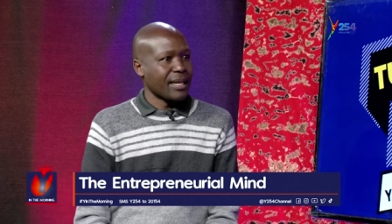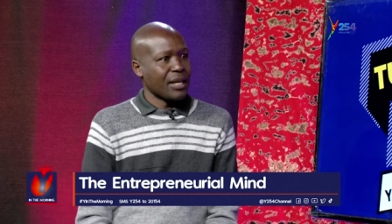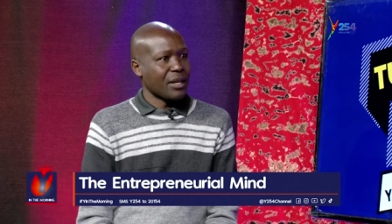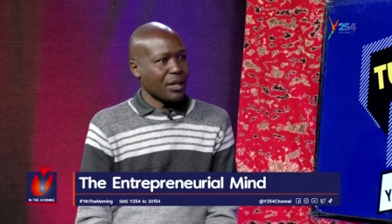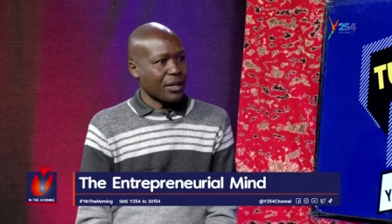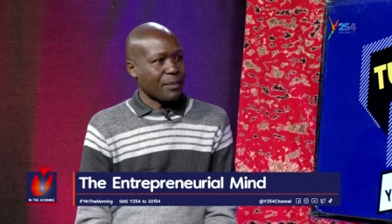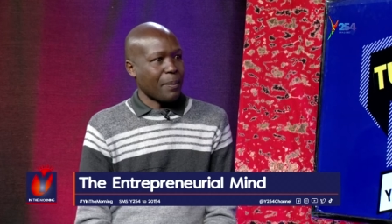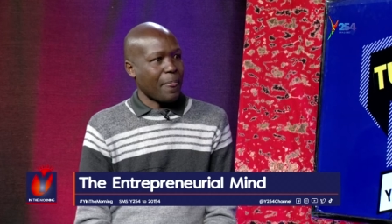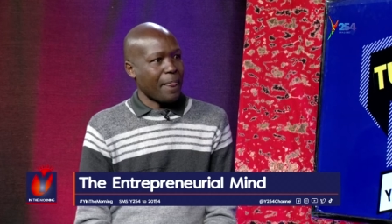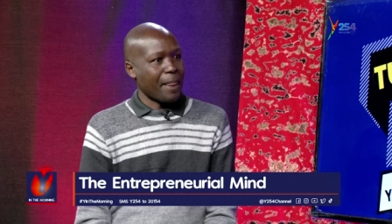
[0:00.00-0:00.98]
Okay, so
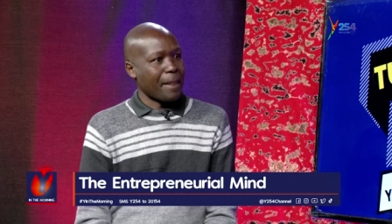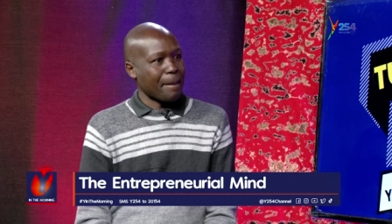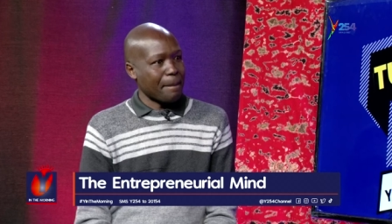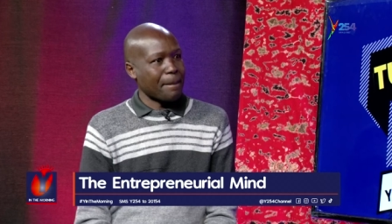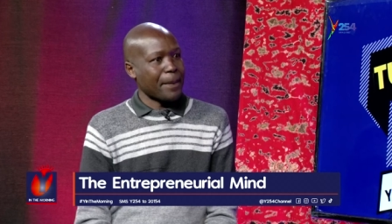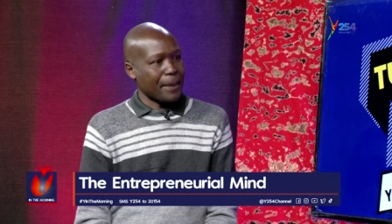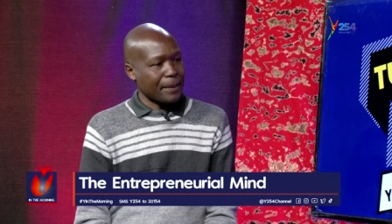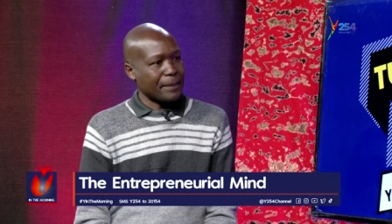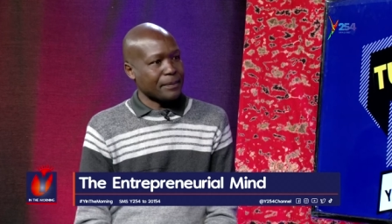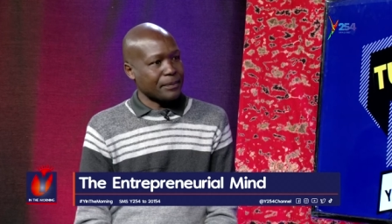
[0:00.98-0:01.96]
it's, it's right to say
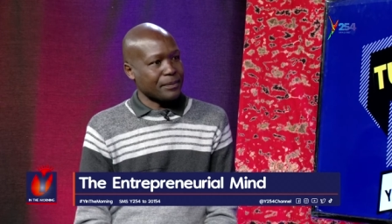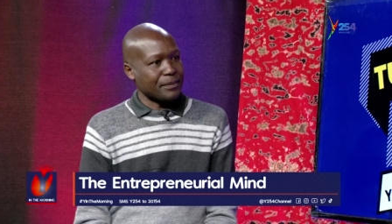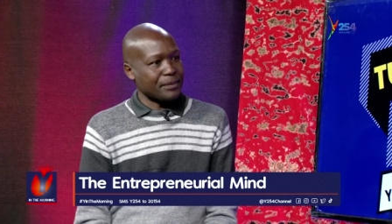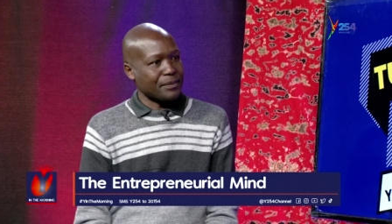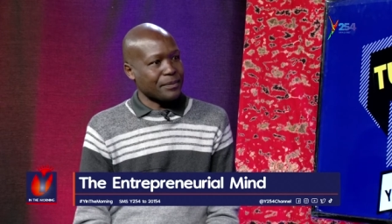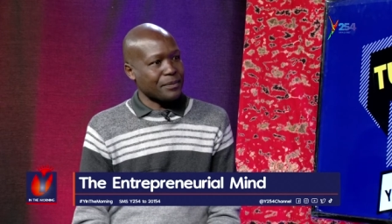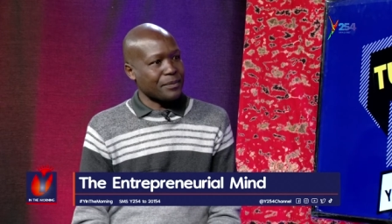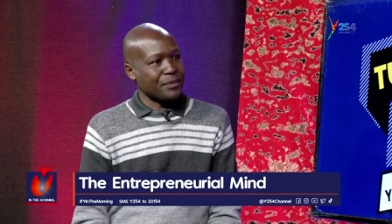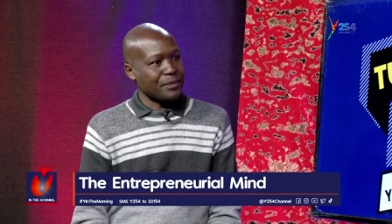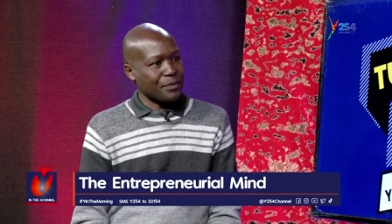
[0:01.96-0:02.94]
that you are,
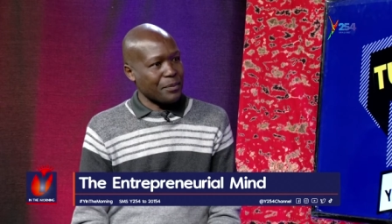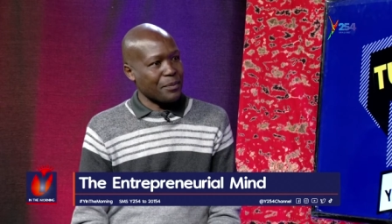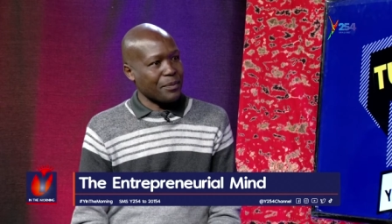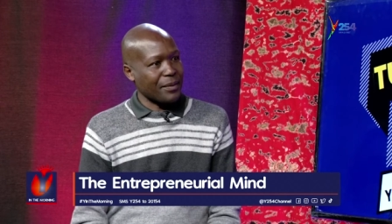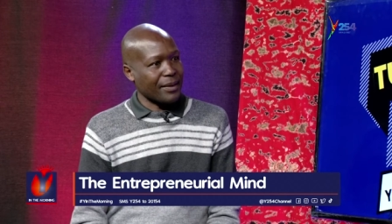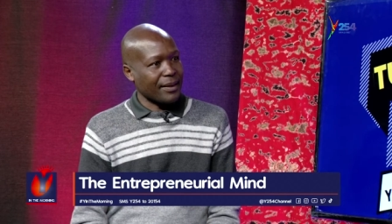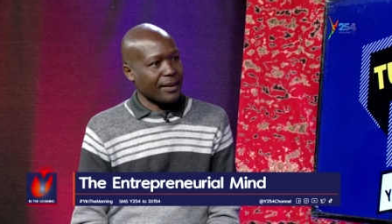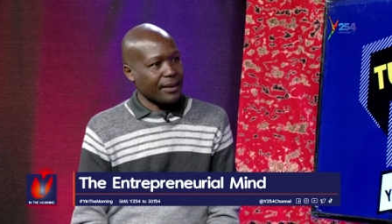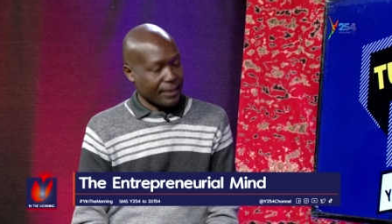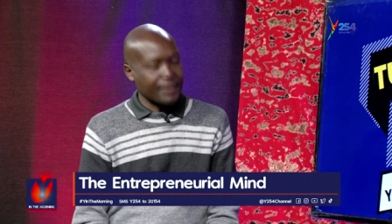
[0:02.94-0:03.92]
you are a leader right
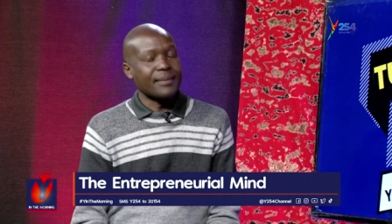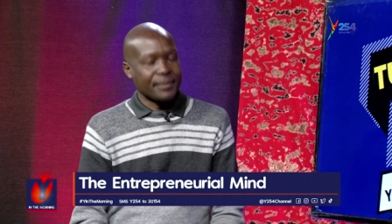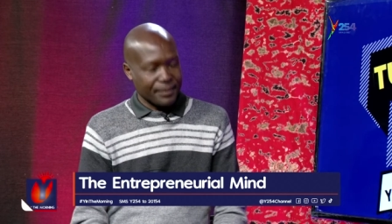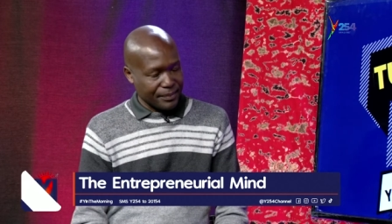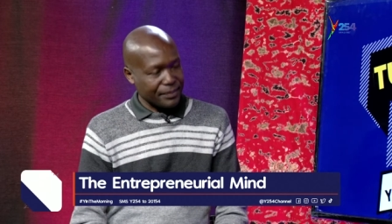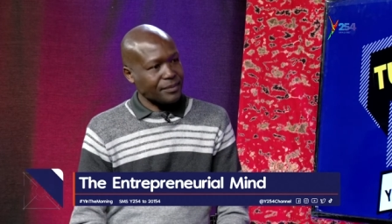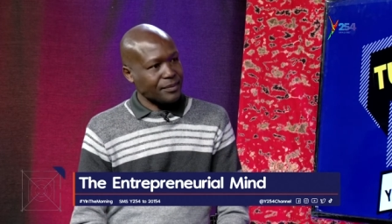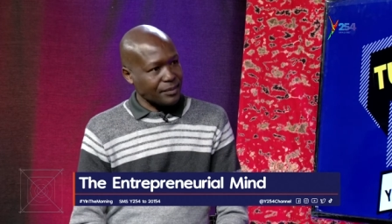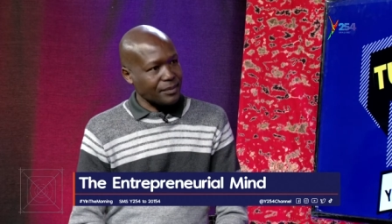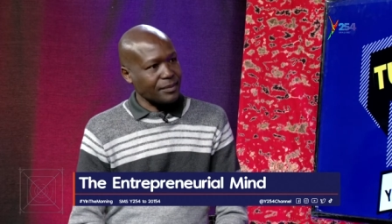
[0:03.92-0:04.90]
now, but you're just
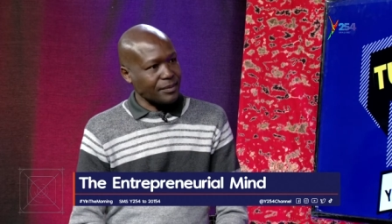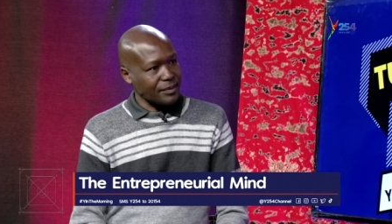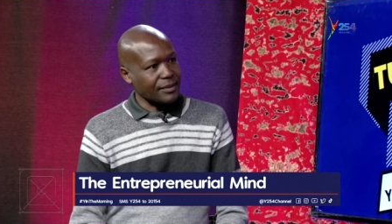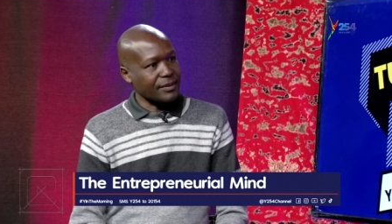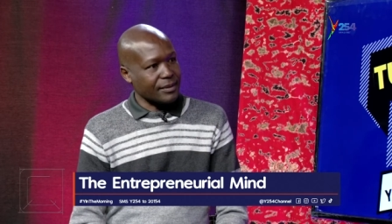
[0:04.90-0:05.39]
growing